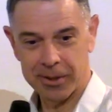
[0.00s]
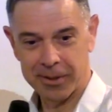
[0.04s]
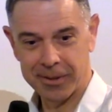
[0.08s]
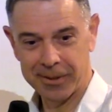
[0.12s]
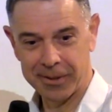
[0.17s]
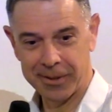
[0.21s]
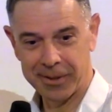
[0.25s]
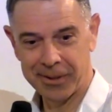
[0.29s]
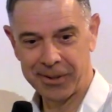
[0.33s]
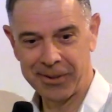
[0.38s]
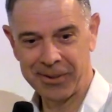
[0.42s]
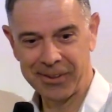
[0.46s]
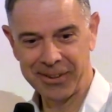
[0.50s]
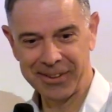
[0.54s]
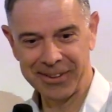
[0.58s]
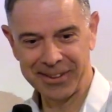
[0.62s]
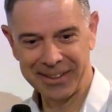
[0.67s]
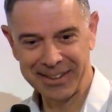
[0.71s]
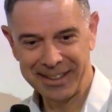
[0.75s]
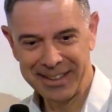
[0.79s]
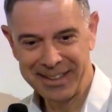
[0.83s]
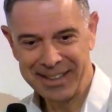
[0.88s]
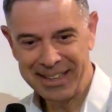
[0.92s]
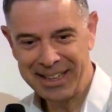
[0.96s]

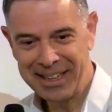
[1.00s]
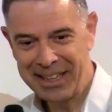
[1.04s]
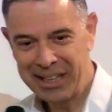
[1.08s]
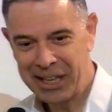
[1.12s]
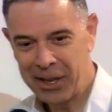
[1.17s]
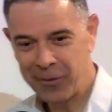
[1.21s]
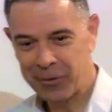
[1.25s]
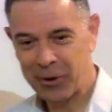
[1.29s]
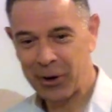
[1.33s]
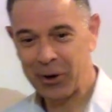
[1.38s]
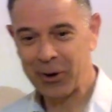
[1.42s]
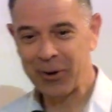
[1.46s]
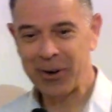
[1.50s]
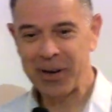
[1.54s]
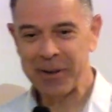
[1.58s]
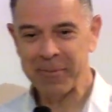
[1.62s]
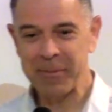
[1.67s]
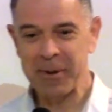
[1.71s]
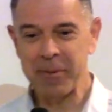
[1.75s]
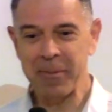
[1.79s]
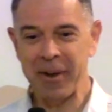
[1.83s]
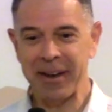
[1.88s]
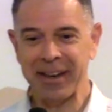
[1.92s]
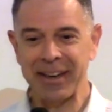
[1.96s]
If you're going to
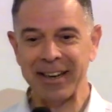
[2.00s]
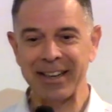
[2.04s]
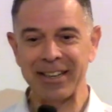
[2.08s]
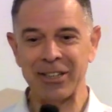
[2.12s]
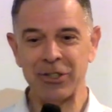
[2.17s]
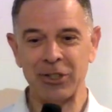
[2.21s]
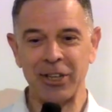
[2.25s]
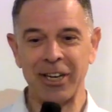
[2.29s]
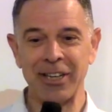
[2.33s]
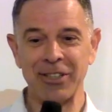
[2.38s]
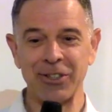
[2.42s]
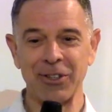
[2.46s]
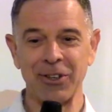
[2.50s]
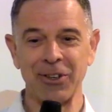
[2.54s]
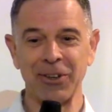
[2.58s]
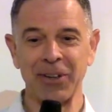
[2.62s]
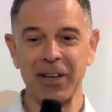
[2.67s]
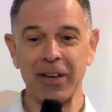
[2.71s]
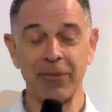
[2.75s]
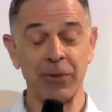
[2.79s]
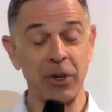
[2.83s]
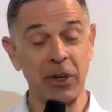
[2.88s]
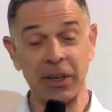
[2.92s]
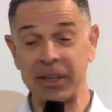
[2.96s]
be making a change in your
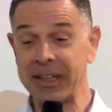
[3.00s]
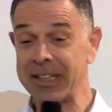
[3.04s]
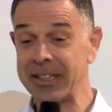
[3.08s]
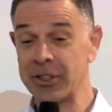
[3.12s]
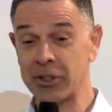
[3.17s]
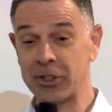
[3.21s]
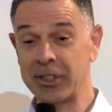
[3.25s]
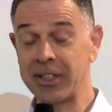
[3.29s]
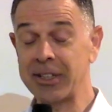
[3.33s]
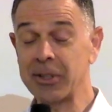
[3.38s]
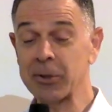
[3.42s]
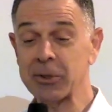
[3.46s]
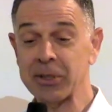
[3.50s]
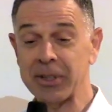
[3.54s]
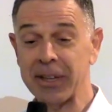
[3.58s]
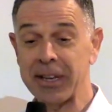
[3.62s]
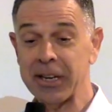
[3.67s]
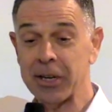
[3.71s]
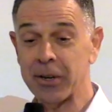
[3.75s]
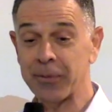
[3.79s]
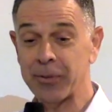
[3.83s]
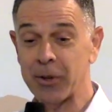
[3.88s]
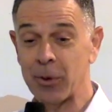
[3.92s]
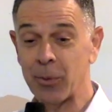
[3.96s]
life, you can eat Cheetos
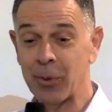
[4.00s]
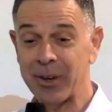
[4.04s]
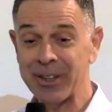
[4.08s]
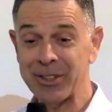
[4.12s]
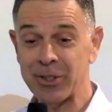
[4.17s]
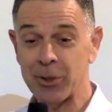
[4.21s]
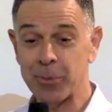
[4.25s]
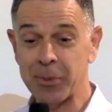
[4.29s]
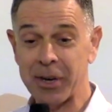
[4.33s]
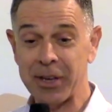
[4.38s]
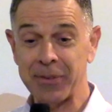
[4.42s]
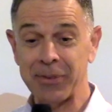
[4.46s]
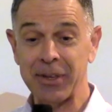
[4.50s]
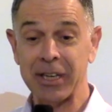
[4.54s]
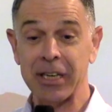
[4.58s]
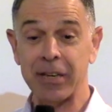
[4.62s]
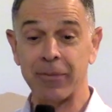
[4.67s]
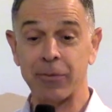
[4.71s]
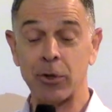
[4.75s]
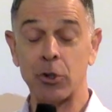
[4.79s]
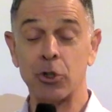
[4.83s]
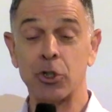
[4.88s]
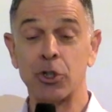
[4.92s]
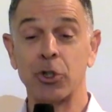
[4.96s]
later if you want to, but I think
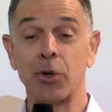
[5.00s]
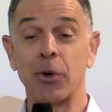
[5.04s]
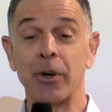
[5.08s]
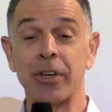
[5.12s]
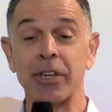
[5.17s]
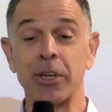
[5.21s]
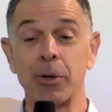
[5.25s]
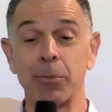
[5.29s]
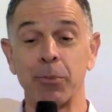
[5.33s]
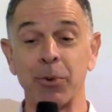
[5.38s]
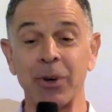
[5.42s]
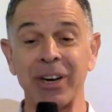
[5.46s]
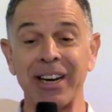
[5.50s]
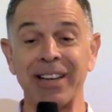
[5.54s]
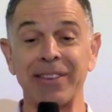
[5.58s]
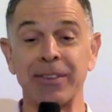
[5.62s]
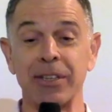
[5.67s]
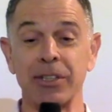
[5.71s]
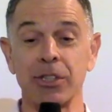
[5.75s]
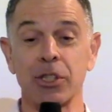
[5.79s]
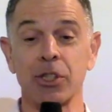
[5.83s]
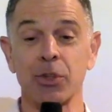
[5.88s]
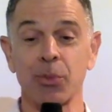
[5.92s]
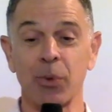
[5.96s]
if you're showing your brain
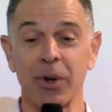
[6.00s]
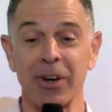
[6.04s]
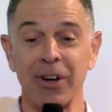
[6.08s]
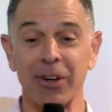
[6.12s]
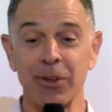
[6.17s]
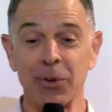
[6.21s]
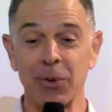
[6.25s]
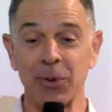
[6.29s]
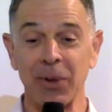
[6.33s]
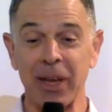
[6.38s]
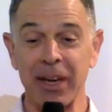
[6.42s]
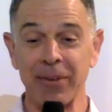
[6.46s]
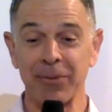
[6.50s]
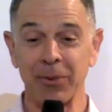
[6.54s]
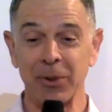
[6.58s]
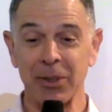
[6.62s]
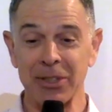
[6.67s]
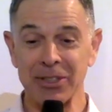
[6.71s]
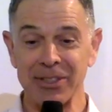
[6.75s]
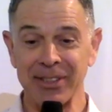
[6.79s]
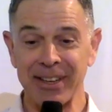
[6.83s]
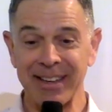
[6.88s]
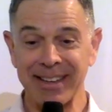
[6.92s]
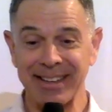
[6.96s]
this is what our new life
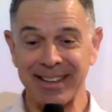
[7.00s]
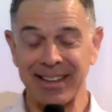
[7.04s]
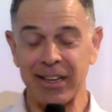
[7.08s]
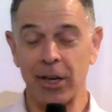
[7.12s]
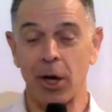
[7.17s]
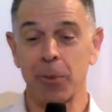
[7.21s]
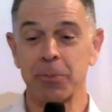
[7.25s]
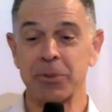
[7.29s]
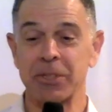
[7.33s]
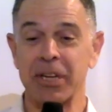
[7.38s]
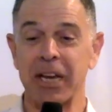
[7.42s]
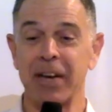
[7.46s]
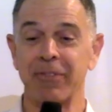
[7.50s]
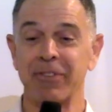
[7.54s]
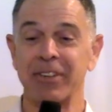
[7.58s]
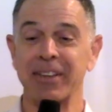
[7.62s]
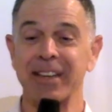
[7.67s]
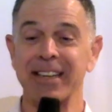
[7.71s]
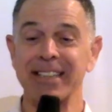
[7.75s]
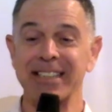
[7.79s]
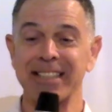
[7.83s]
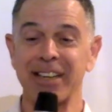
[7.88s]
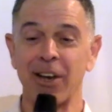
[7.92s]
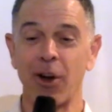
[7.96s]
looks like, it helps to have a
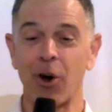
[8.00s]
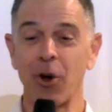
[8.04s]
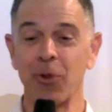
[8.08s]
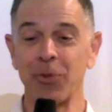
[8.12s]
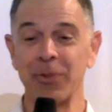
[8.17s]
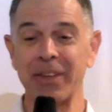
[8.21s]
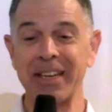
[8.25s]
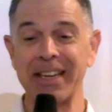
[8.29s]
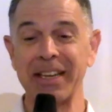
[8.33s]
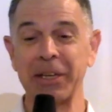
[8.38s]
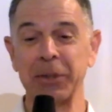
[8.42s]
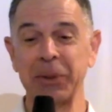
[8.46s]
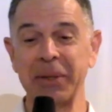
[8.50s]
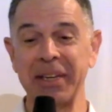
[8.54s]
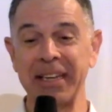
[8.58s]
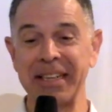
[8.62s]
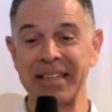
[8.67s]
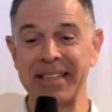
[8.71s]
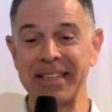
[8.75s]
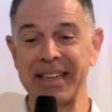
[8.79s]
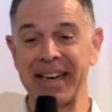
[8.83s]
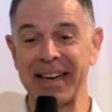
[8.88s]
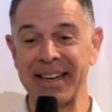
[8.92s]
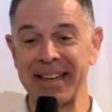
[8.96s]
nice, healthy,
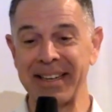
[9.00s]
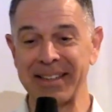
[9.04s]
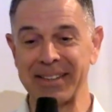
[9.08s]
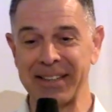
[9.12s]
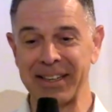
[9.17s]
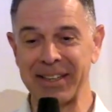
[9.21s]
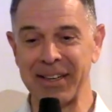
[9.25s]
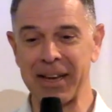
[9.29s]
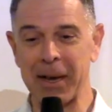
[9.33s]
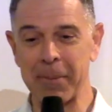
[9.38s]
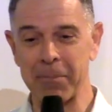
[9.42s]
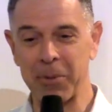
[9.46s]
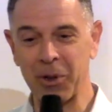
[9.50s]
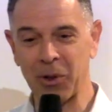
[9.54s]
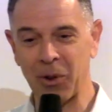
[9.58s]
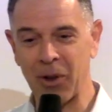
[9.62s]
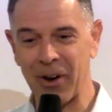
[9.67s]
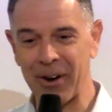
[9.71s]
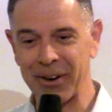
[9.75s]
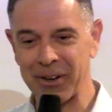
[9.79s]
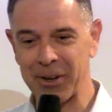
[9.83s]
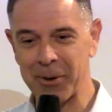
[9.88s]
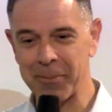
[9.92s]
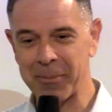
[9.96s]
clean diet and not
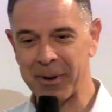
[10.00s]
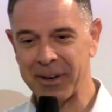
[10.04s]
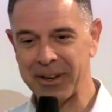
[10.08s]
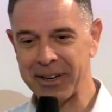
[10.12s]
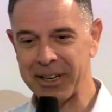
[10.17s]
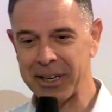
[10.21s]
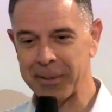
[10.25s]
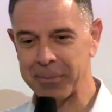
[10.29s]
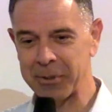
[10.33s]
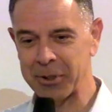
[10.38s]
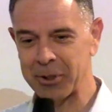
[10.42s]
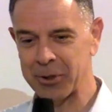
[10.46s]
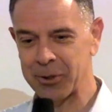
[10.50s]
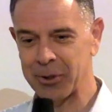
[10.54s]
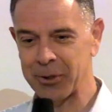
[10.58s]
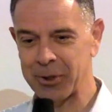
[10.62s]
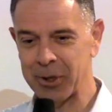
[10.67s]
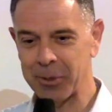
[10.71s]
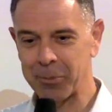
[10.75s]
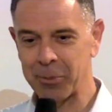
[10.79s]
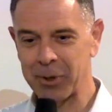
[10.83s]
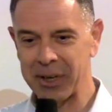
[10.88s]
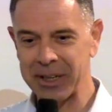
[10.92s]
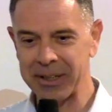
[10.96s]
clog your body up and show
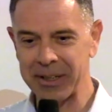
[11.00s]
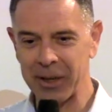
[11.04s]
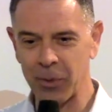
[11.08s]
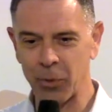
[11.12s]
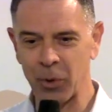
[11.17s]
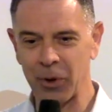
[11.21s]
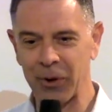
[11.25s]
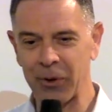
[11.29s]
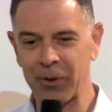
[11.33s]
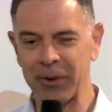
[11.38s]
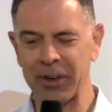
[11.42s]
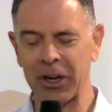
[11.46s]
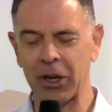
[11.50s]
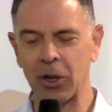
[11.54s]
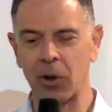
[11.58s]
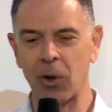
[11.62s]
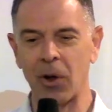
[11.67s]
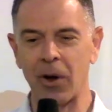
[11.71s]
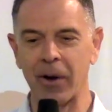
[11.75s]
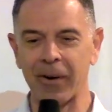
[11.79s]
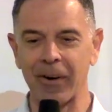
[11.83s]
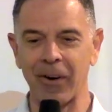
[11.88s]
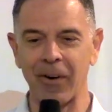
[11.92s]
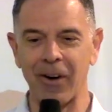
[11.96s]
your brain that we're going to
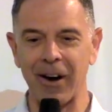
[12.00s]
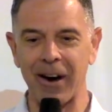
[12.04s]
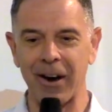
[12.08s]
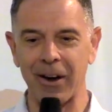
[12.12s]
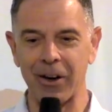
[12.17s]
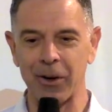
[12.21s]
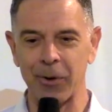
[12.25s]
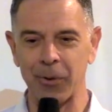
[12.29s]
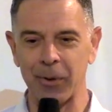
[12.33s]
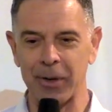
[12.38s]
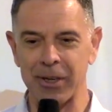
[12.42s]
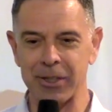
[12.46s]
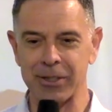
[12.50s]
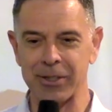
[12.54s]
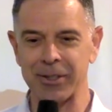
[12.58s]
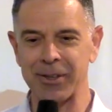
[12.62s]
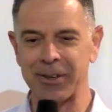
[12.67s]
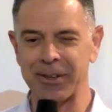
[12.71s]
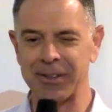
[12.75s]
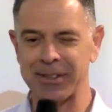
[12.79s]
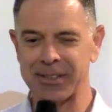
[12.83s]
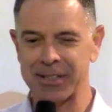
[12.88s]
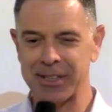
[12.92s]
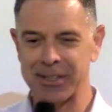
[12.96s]
clog our arteries and
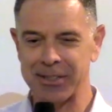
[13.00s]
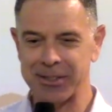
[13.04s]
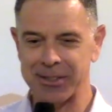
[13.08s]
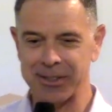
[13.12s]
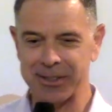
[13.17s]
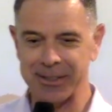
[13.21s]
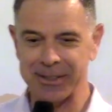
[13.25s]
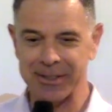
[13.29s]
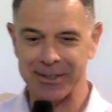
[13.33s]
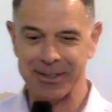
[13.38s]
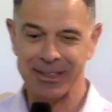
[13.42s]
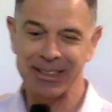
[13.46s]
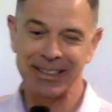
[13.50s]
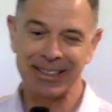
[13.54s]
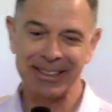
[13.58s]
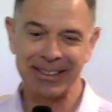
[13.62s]
our intestines.